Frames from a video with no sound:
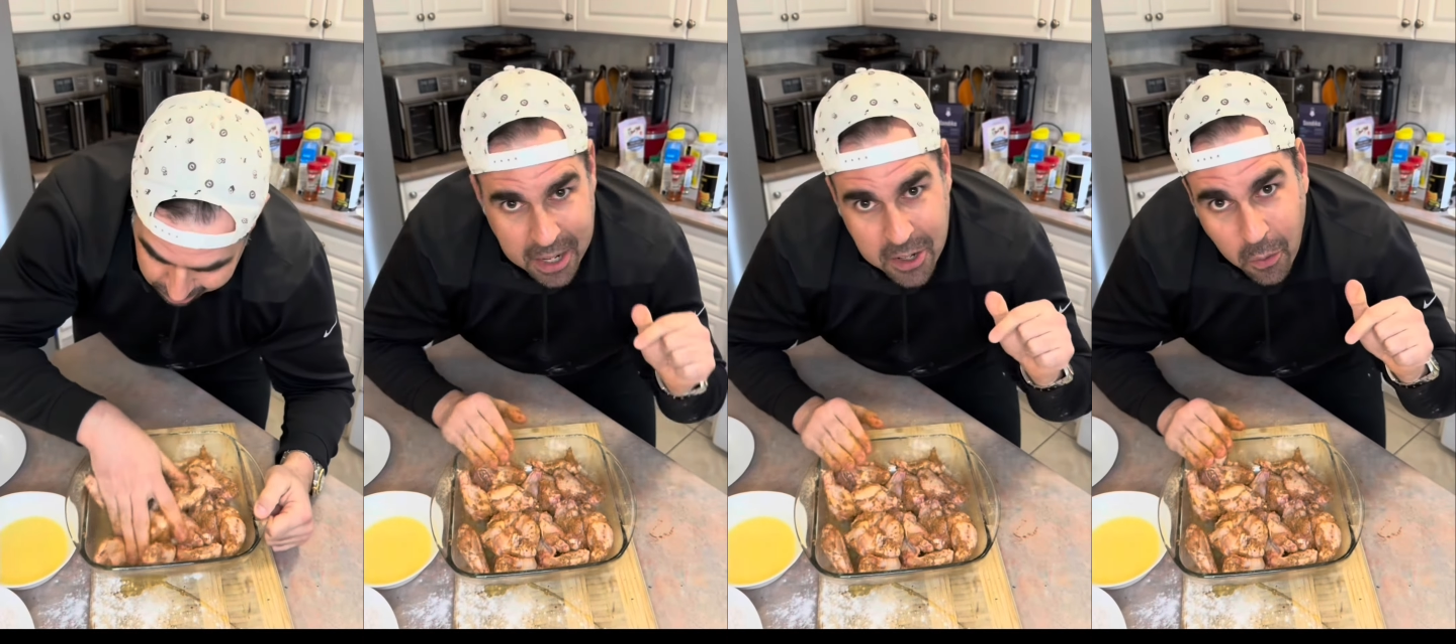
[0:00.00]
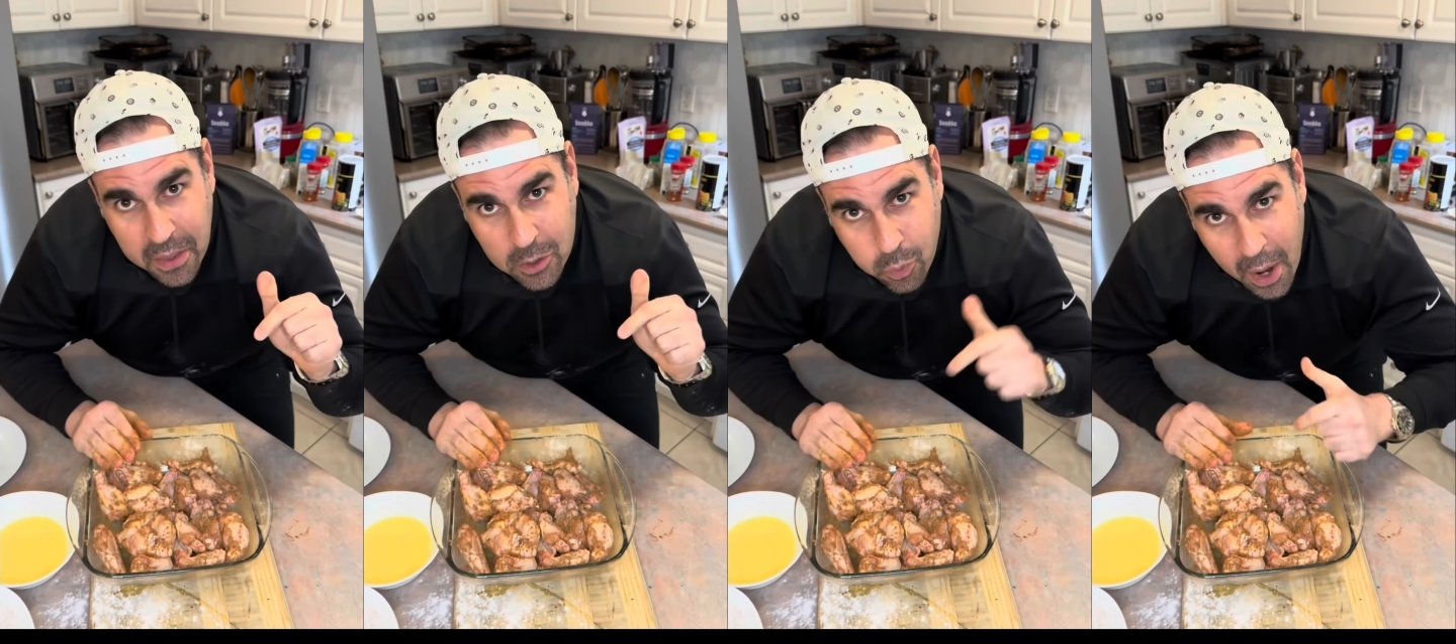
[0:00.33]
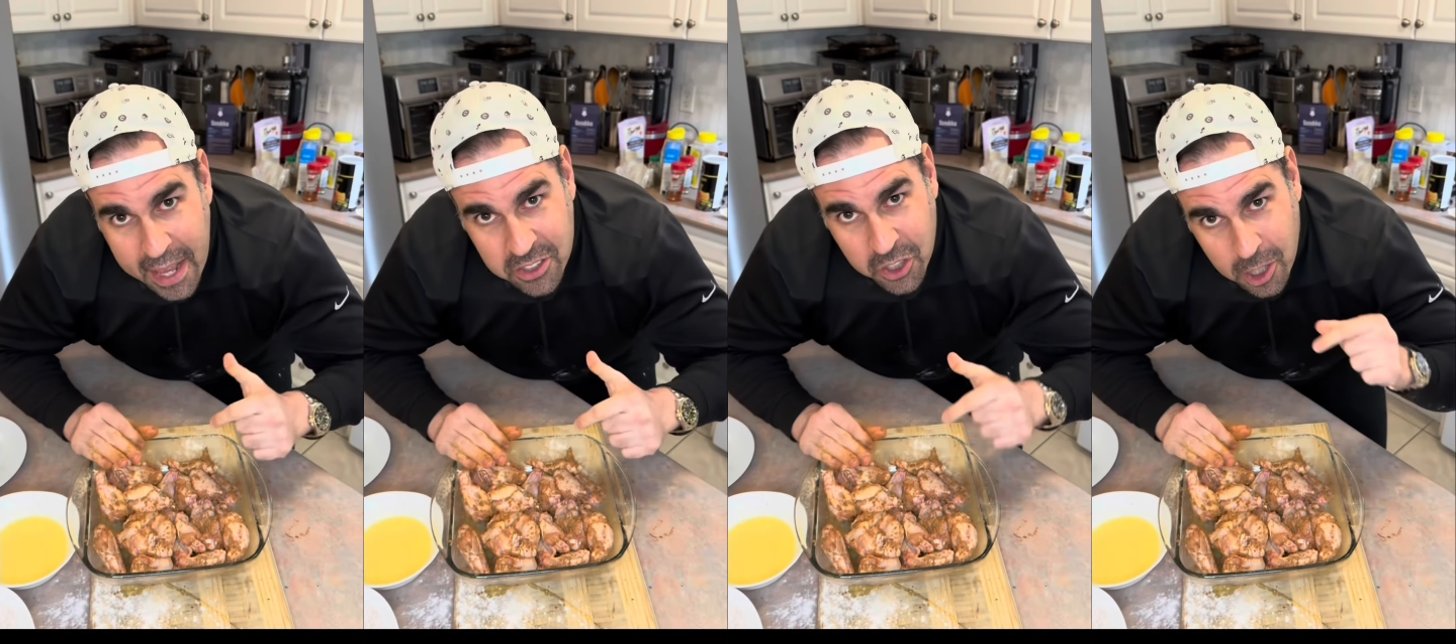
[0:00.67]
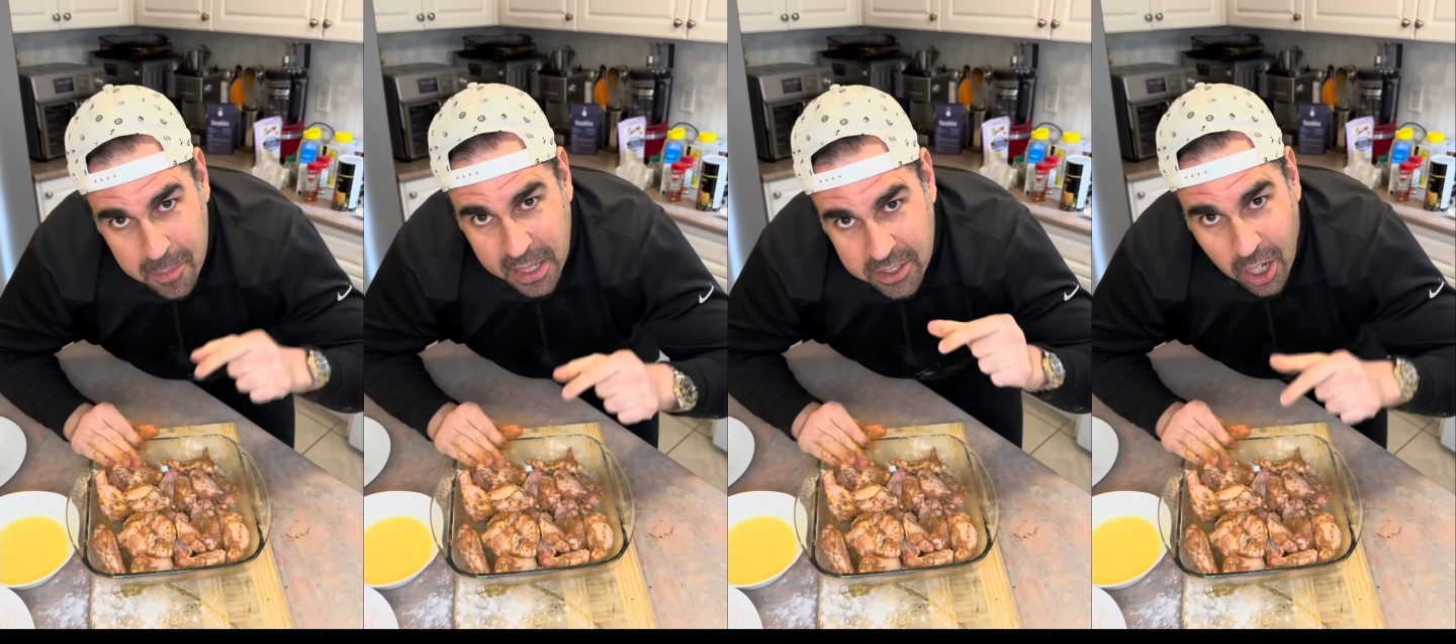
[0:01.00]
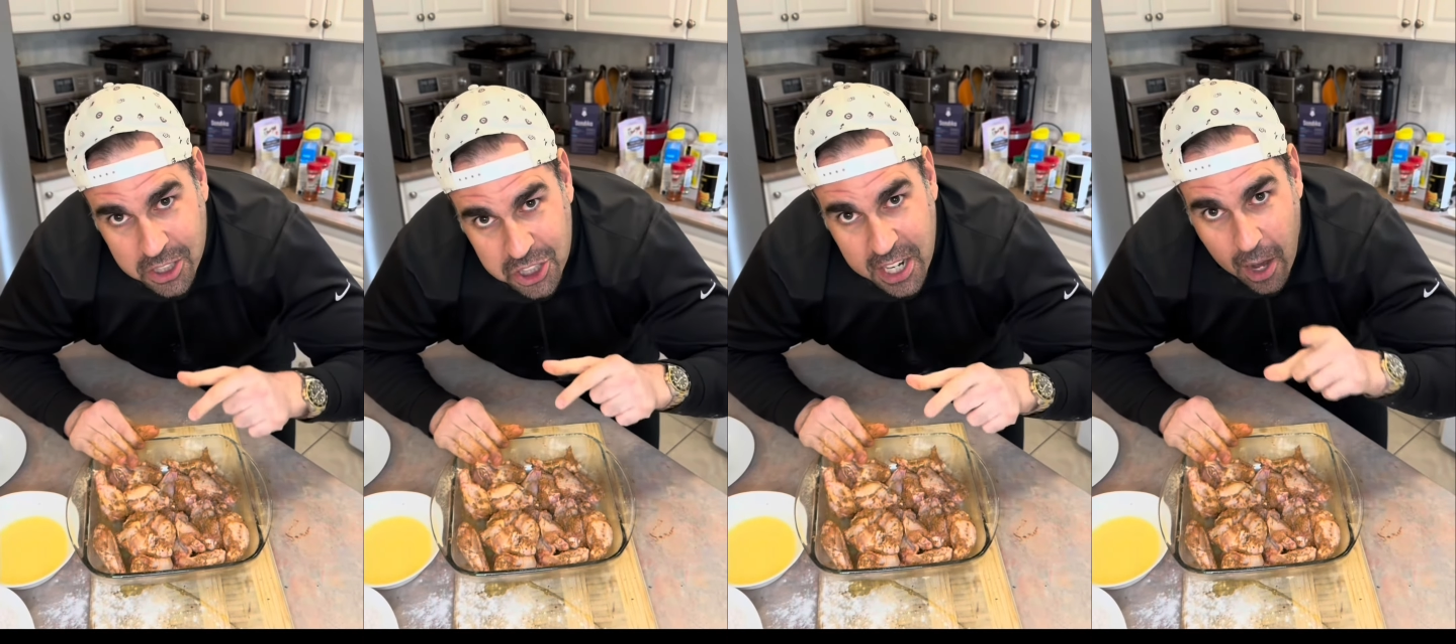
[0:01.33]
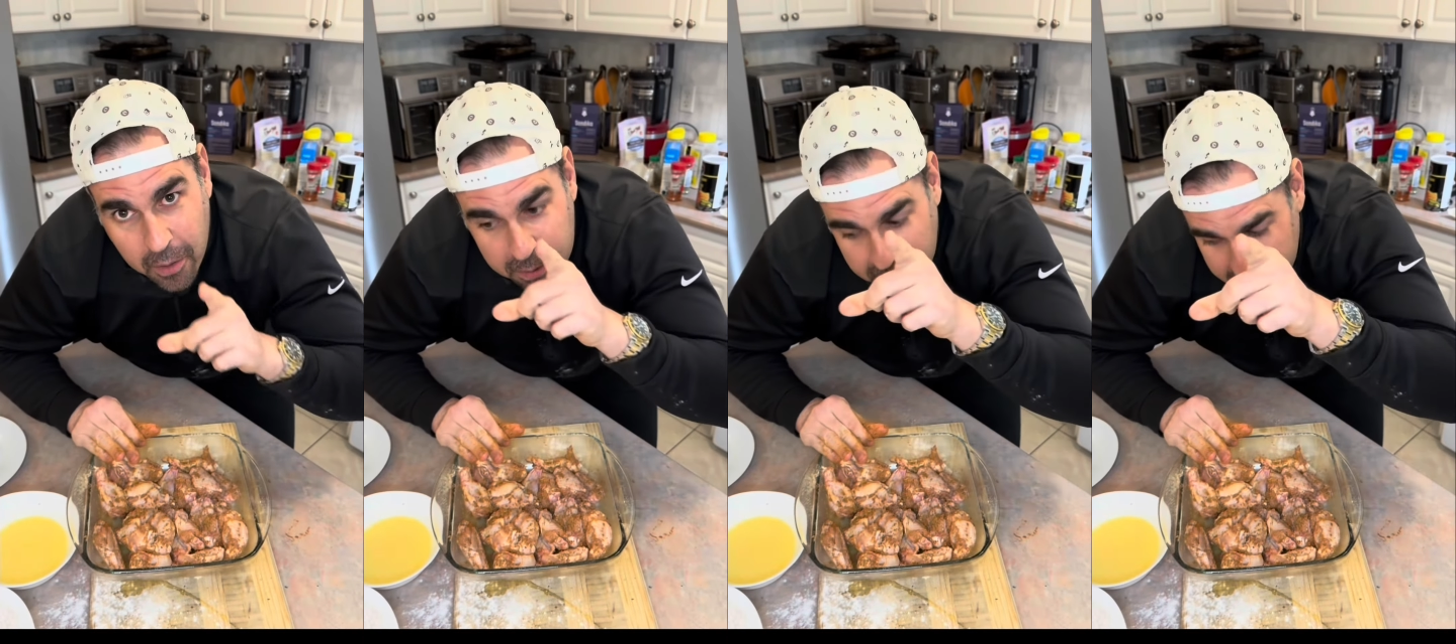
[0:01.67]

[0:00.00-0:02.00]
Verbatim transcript: I know these wings are gonna be a touchdown.